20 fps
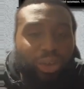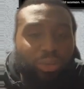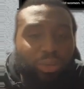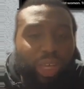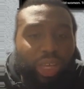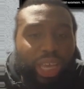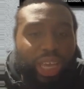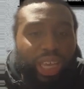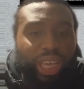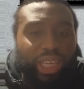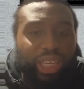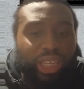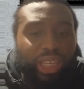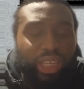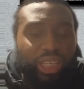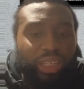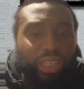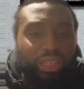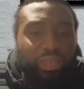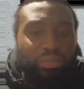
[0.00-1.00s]

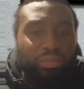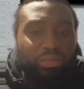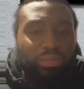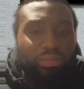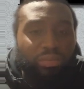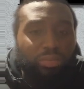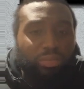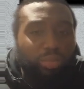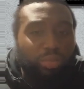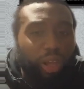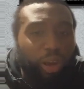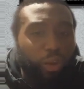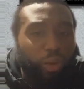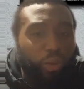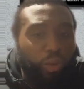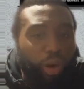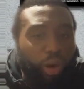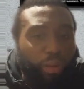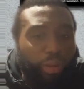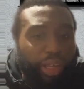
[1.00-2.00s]
a
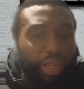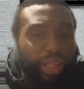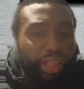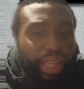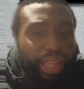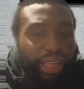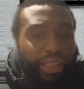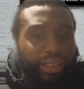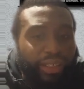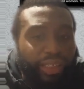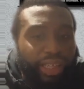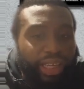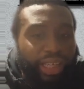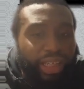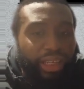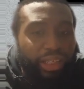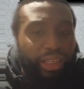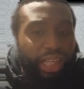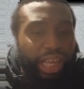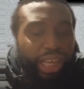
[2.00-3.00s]
woman that's
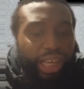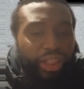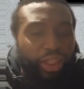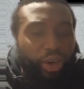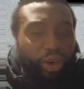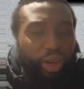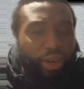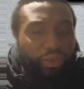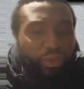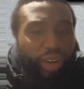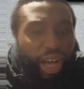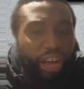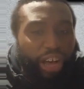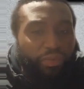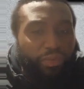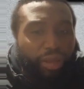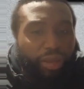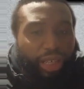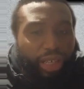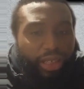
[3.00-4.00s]
in like 35
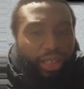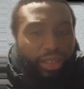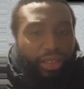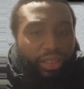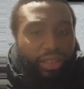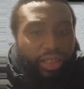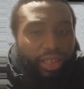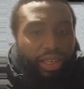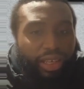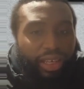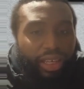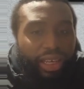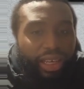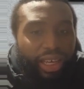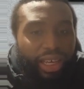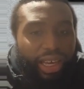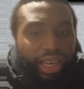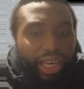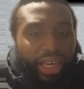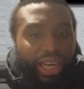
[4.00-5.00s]
plus
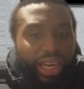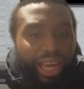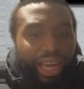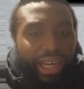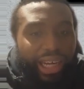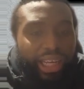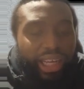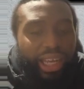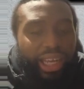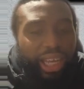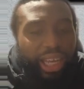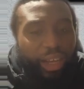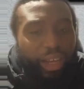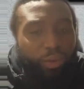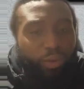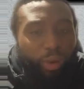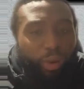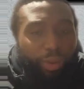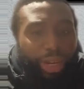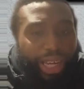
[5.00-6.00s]
and not a
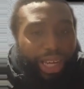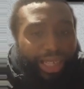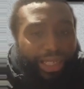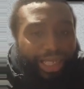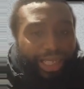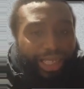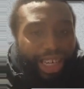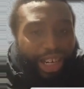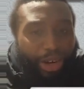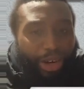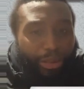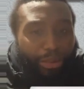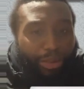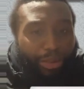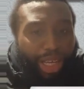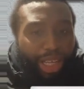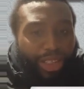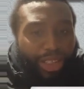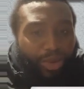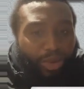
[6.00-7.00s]
woman that's in her
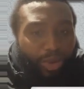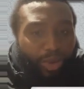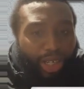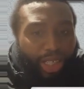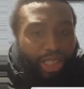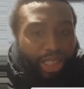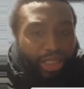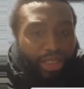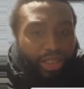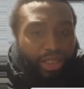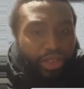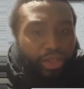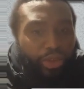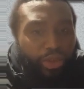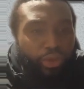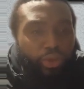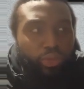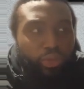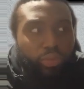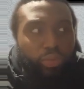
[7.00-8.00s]
mid 20s
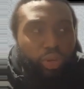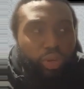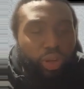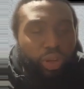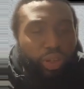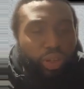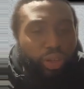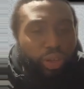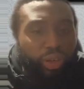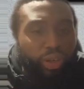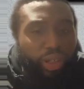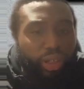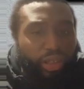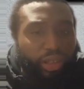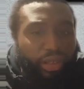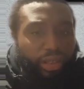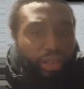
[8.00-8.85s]
to early 30s?